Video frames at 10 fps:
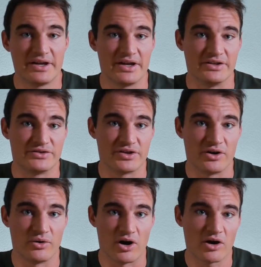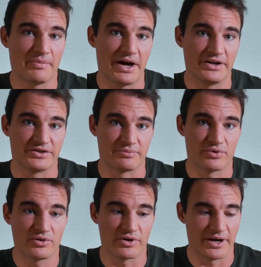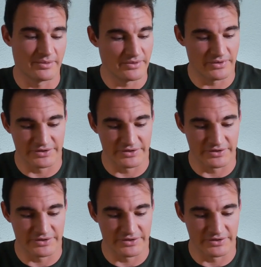And so our bodies are programmed,